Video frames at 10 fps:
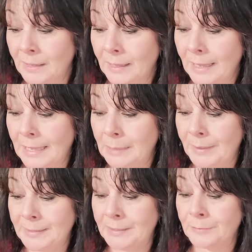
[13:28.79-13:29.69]

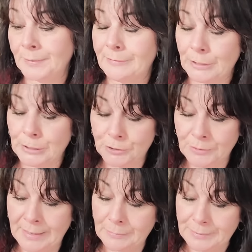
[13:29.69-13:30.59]
Hangman in reverse,
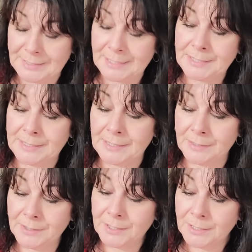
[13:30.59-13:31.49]
right?
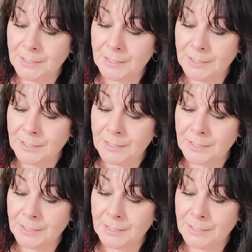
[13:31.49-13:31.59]
Resistance.